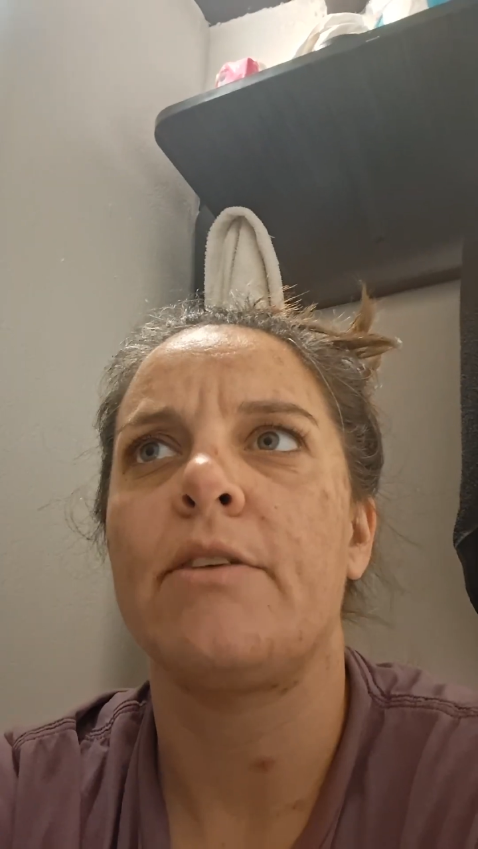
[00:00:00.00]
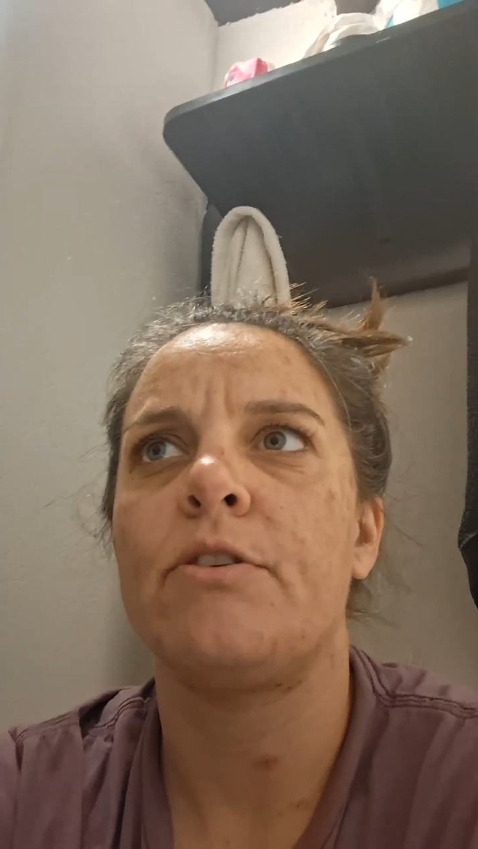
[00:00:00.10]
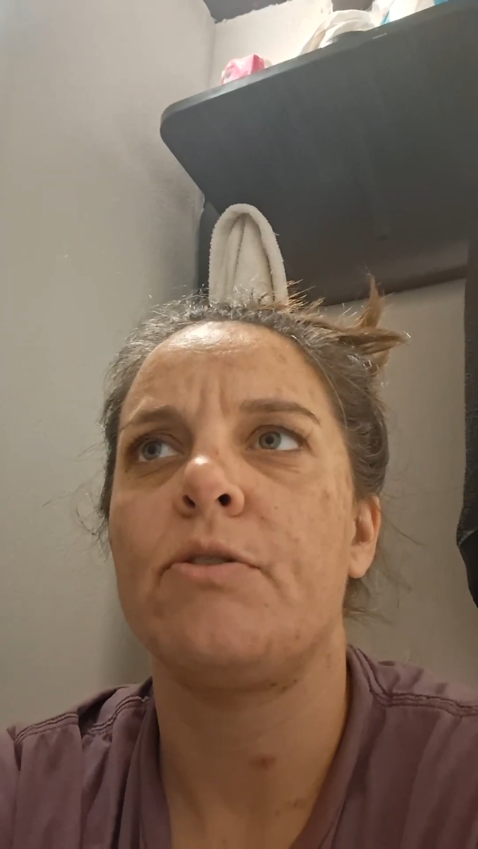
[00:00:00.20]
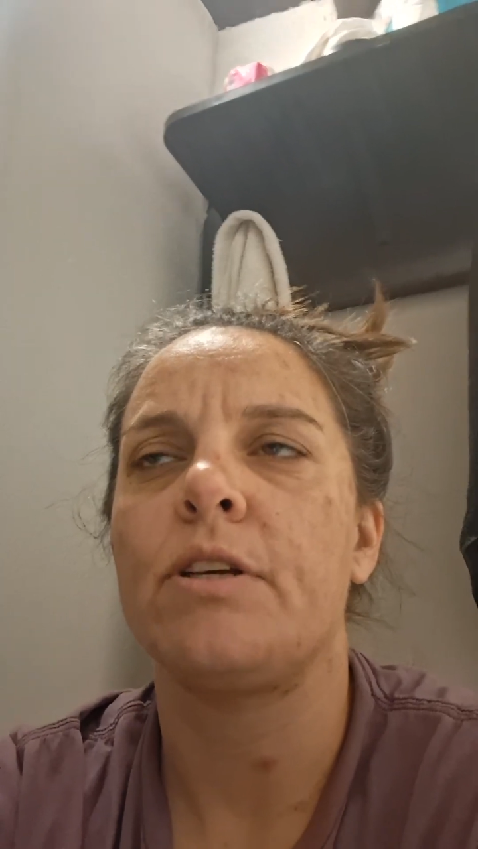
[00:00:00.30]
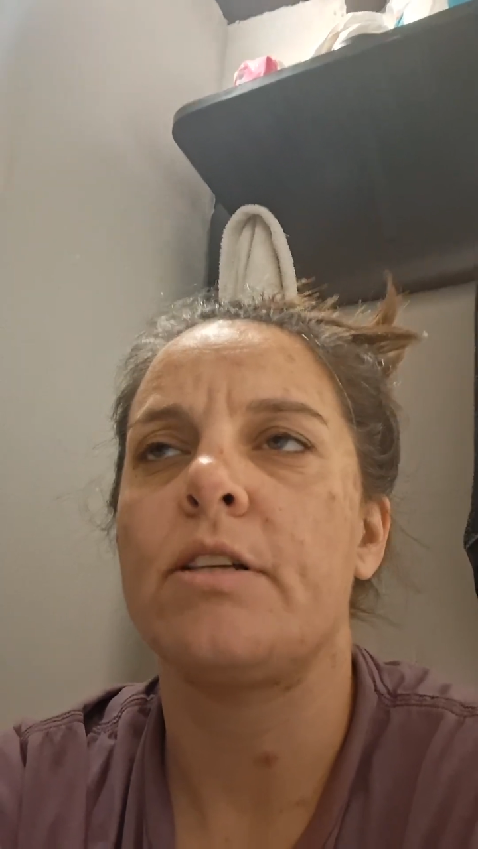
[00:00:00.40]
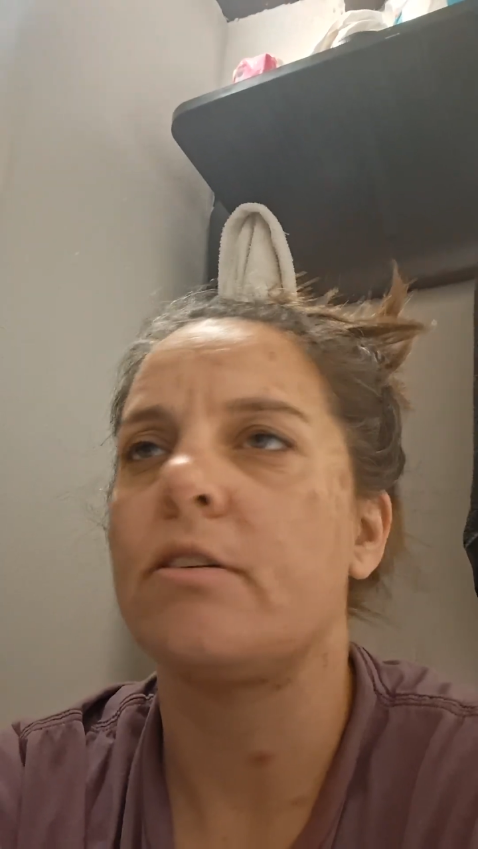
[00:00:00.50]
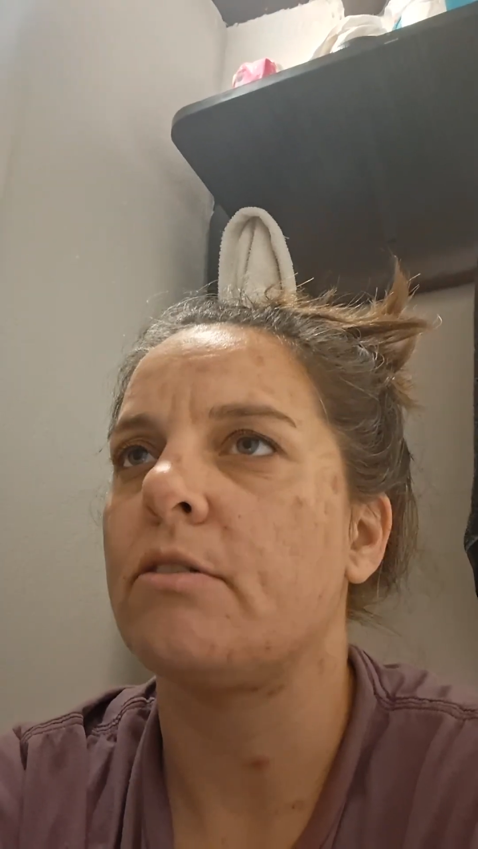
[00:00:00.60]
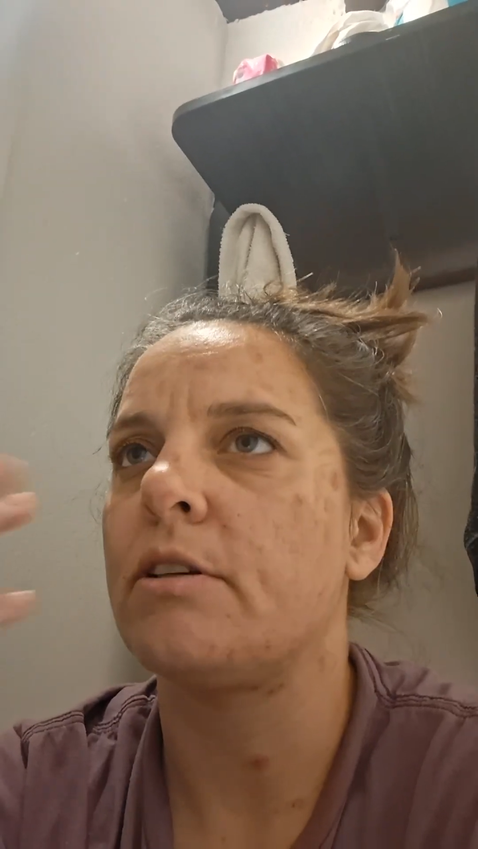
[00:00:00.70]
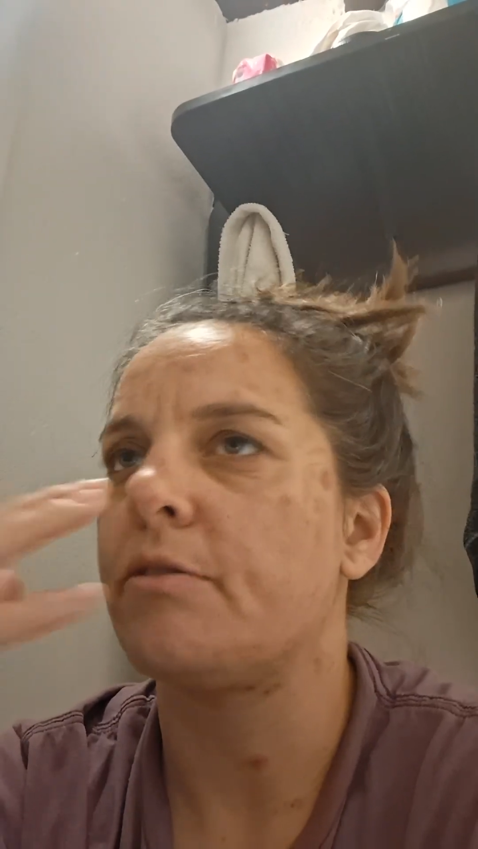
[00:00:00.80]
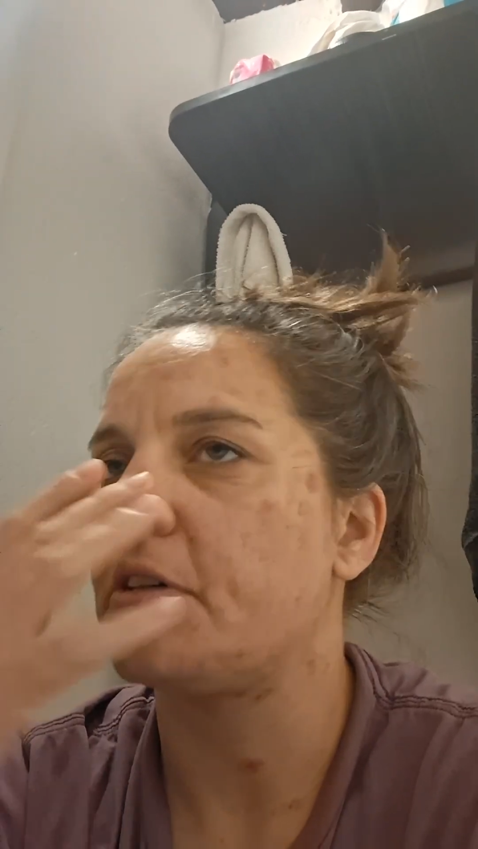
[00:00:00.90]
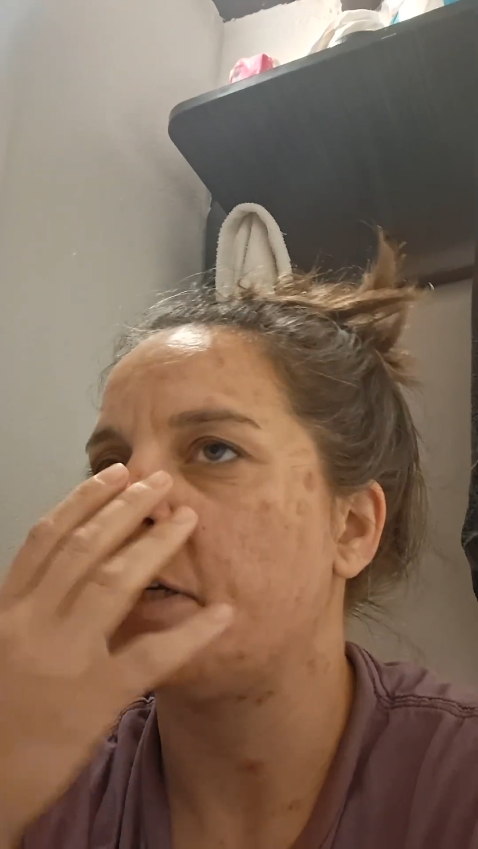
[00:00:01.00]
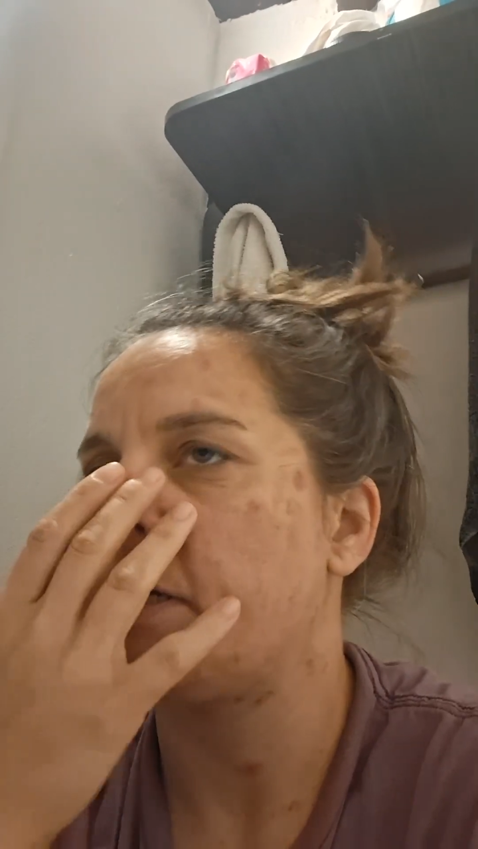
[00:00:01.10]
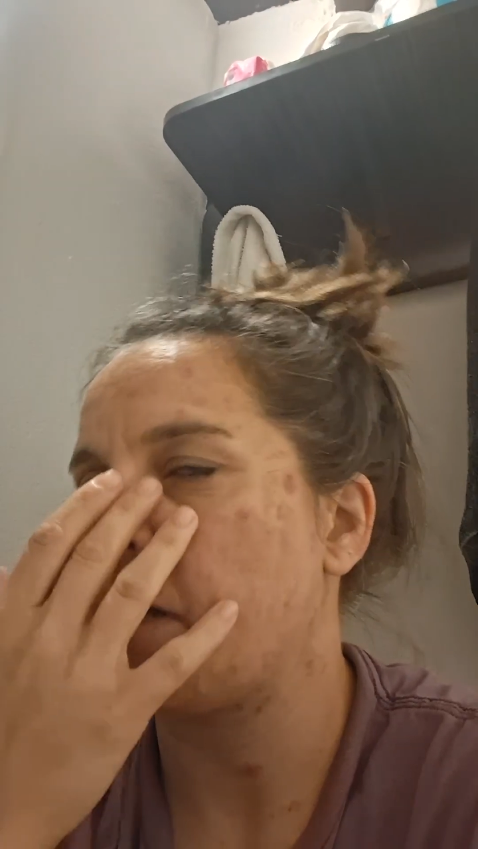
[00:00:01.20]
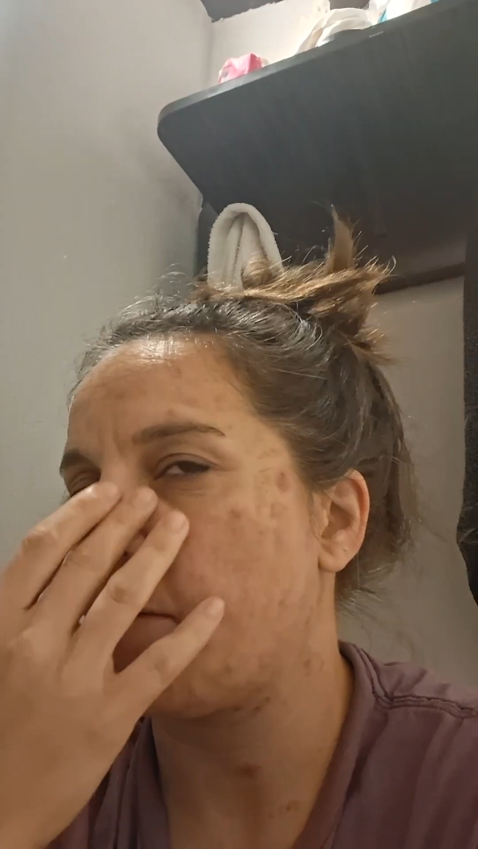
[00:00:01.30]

of do things a little differently.